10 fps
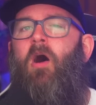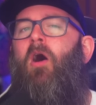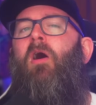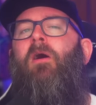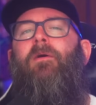
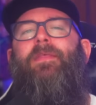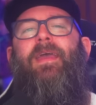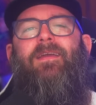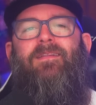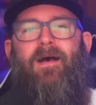All
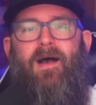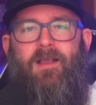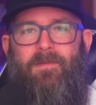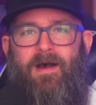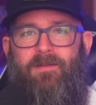they can talk
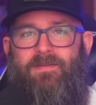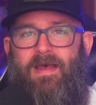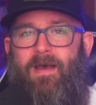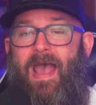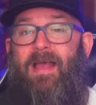about is
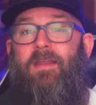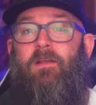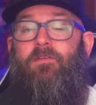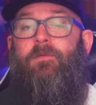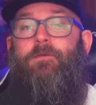how adding
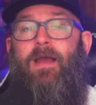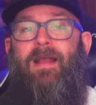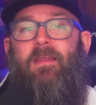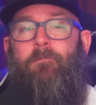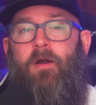or
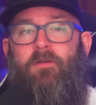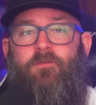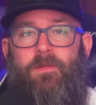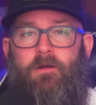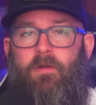subtracting parts
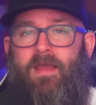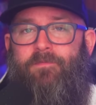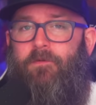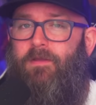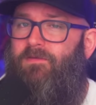from their
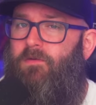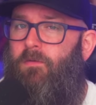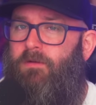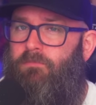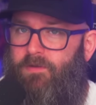rifle is
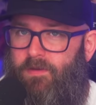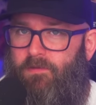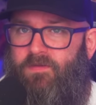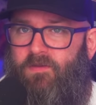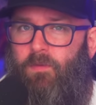going to
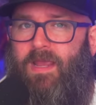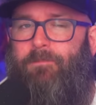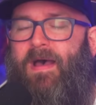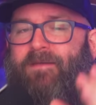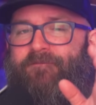reduce its
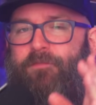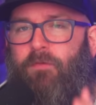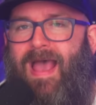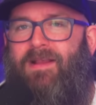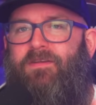weight by
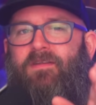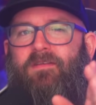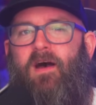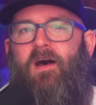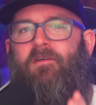fractions
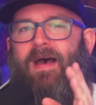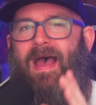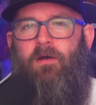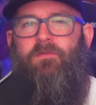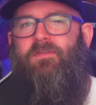of
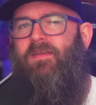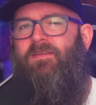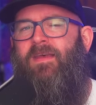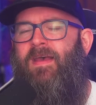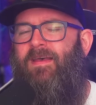
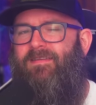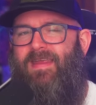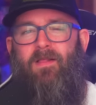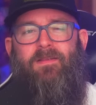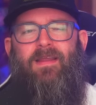ounces.
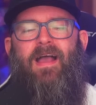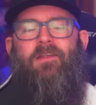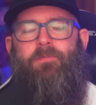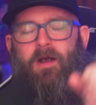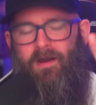
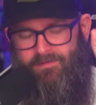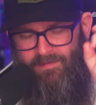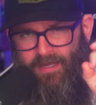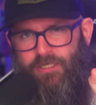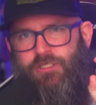Skeletonized parts?
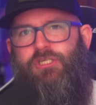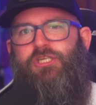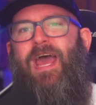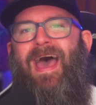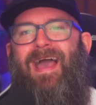
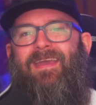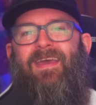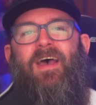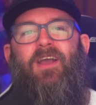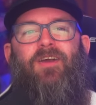Check.
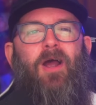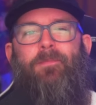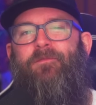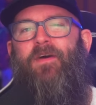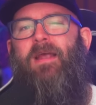
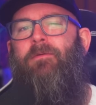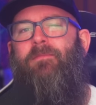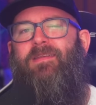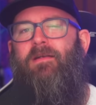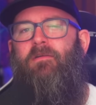Carbon fiber
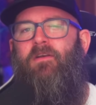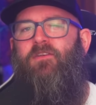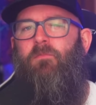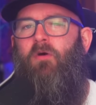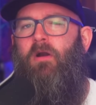
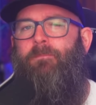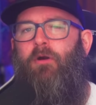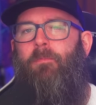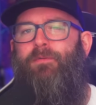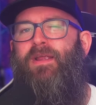materials more
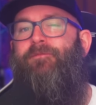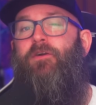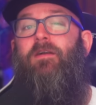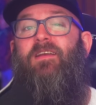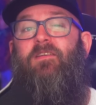appropriate
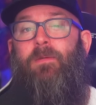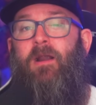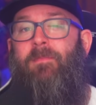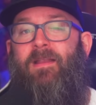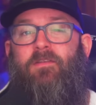for an
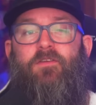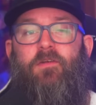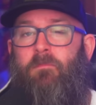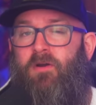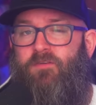experimental
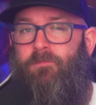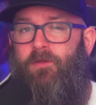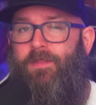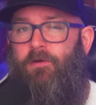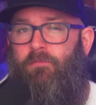
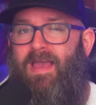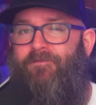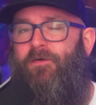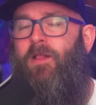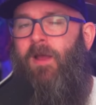submersible than a
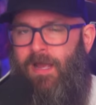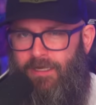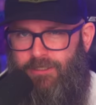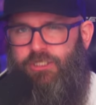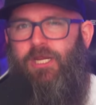rifle?
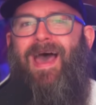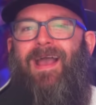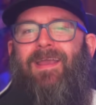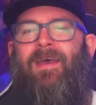Check.